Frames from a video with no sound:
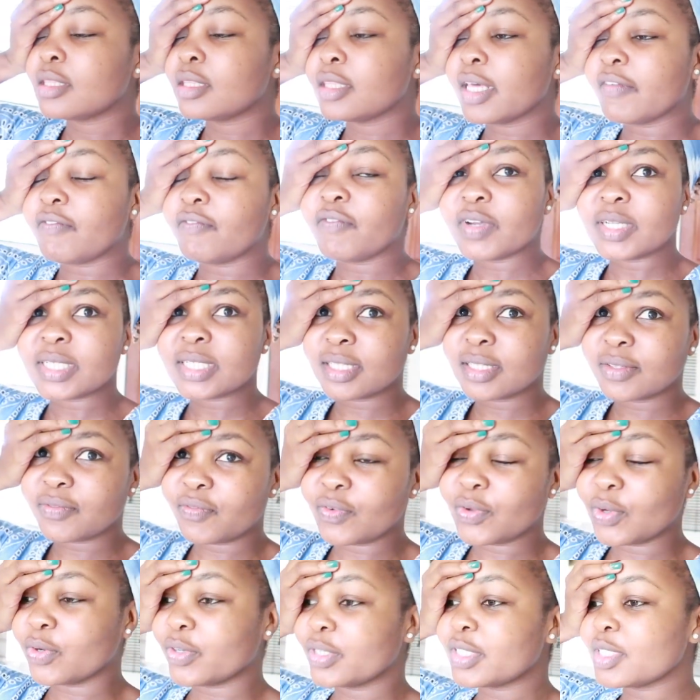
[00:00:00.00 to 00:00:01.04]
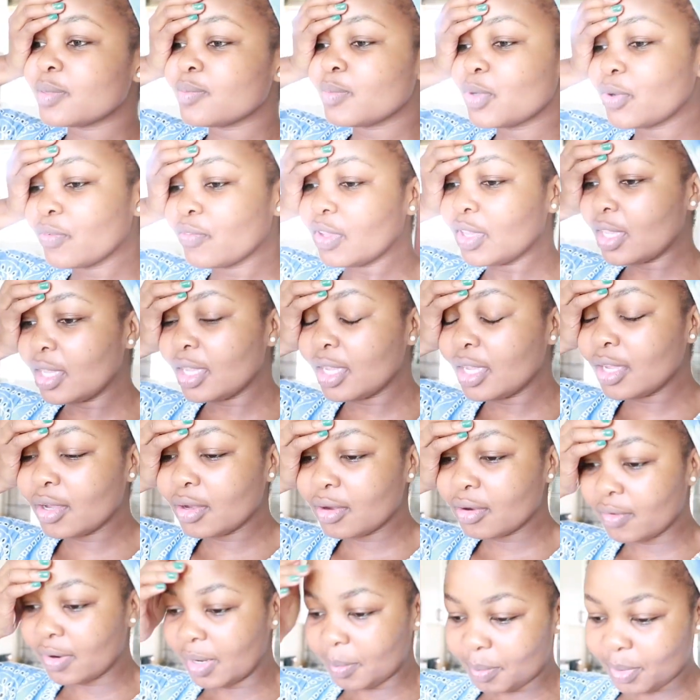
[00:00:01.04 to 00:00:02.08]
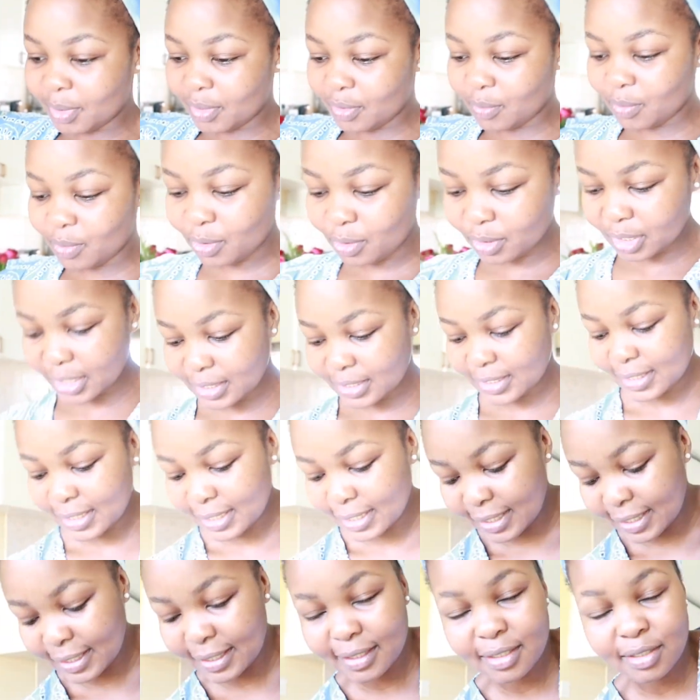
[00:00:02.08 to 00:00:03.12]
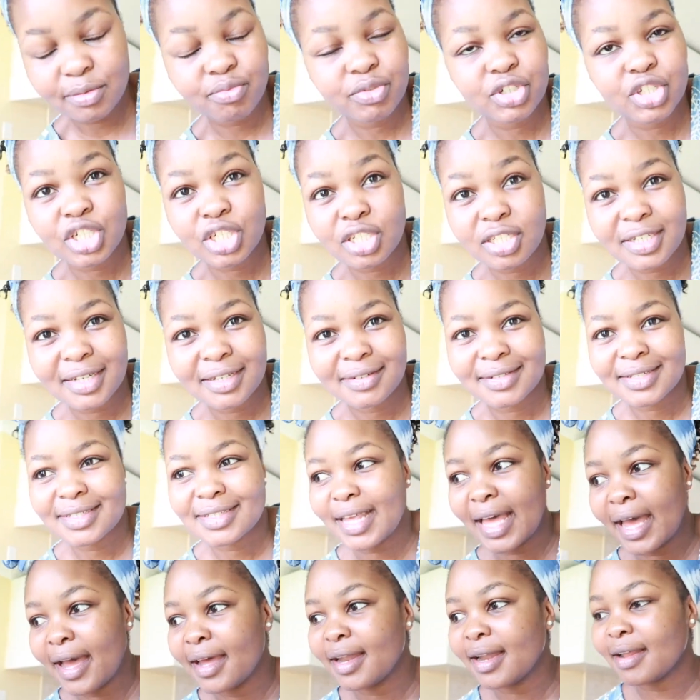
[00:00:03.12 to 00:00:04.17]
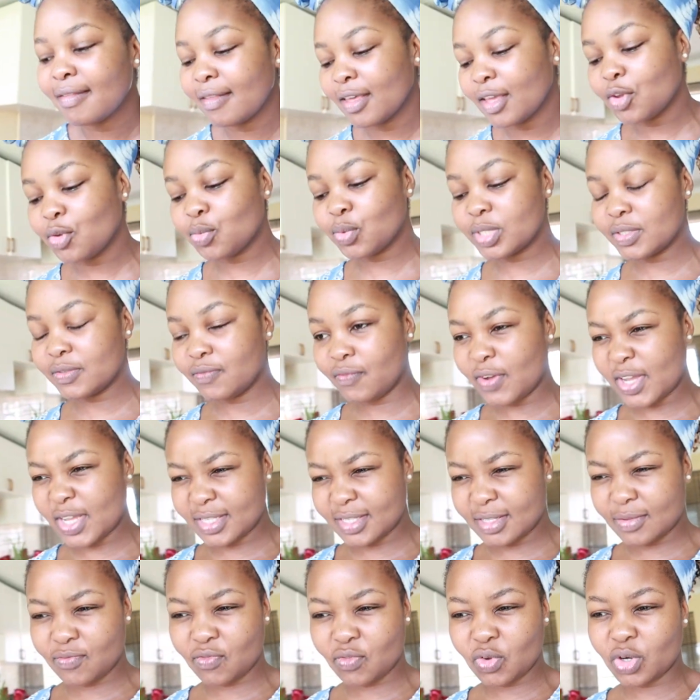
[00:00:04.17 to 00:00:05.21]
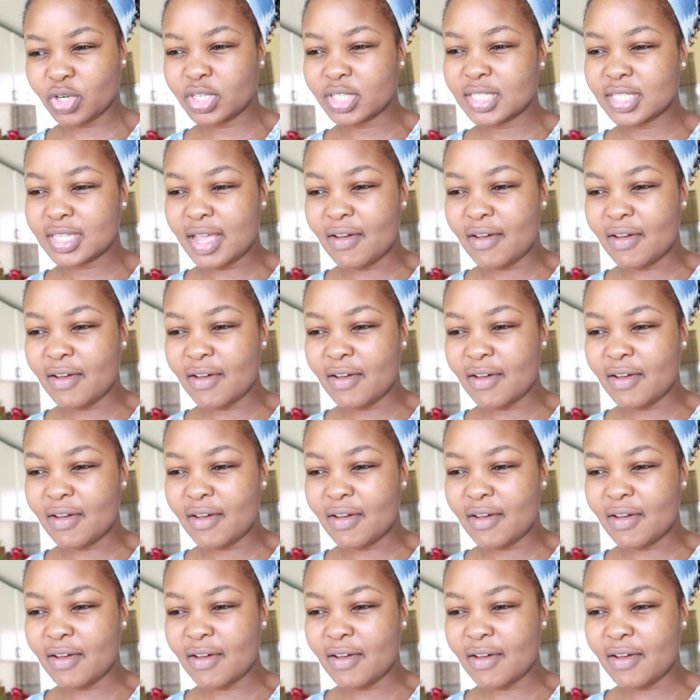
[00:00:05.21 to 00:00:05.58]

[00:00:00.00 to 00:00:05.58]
the Fast and the Furious movie where Paul Walker died, which is kind of sad. I think it was Fast and the Furious